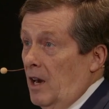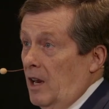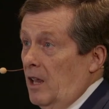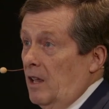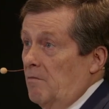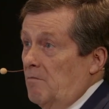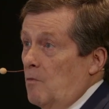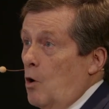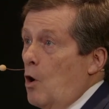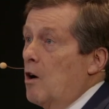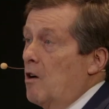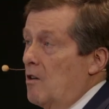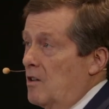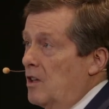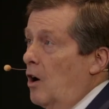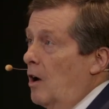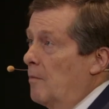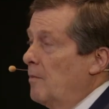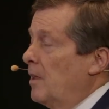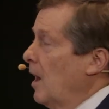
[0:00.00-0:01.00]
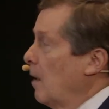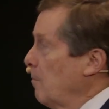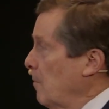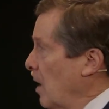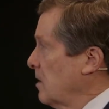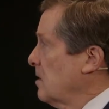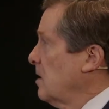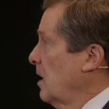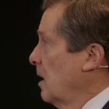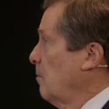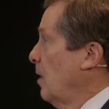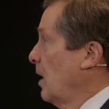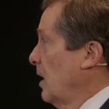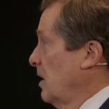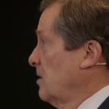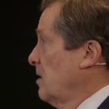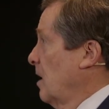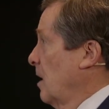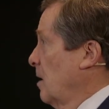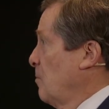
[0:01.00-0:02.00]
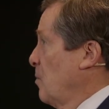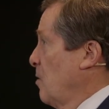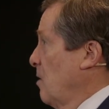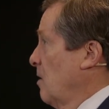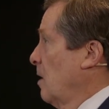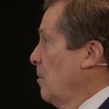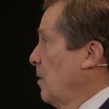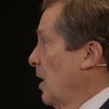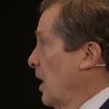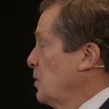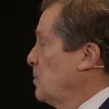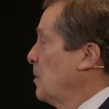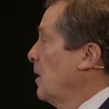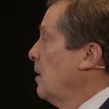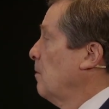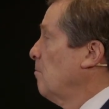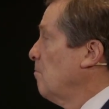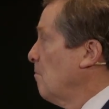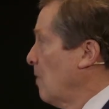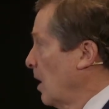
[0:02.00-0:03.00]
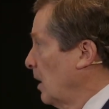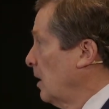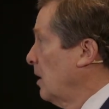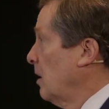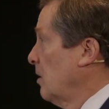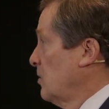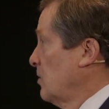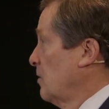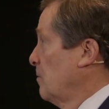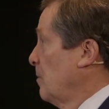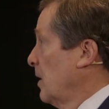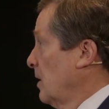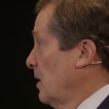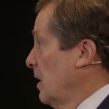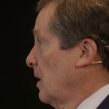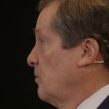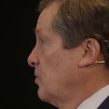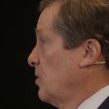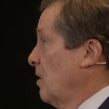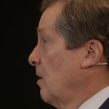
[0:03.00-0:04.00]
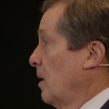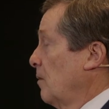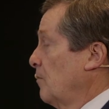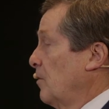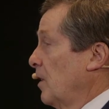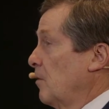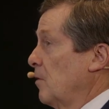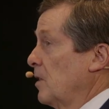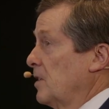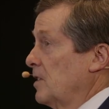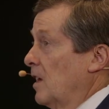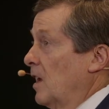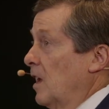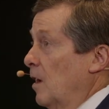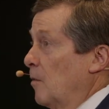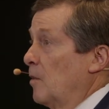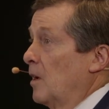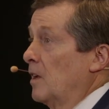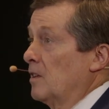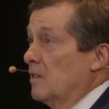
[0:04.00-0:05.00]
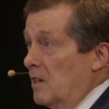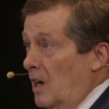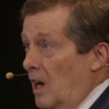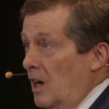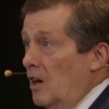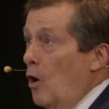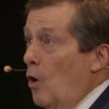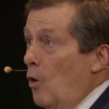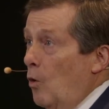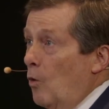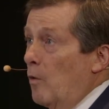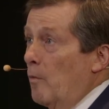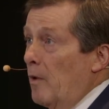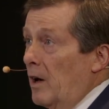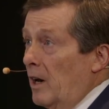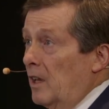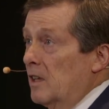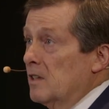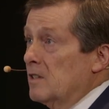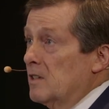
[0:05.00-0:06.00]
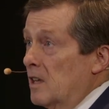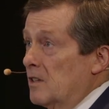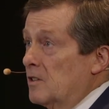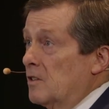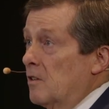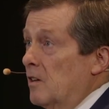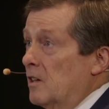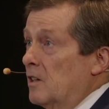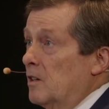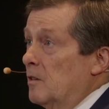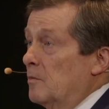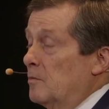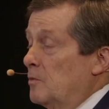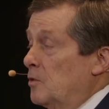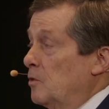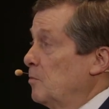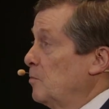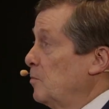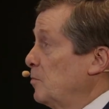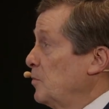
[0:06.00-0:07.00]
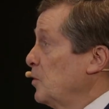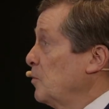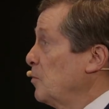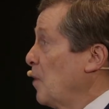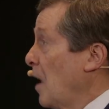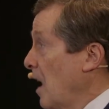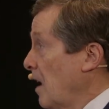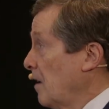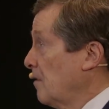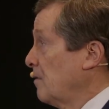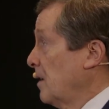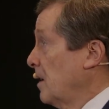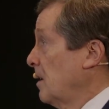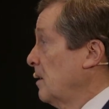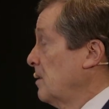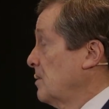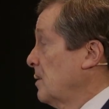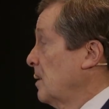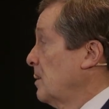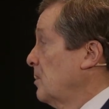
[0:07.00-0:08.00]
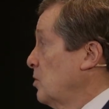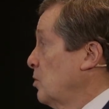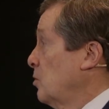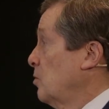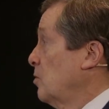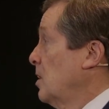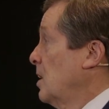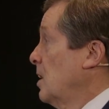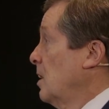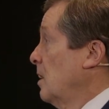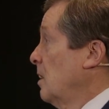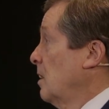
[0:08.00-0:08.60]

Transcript: money, or, you know, I mean, I'm not saying money's not important. I mean, I spent many years of my life chairing fundraising campaigns, and I know the money is necessary to buy things and to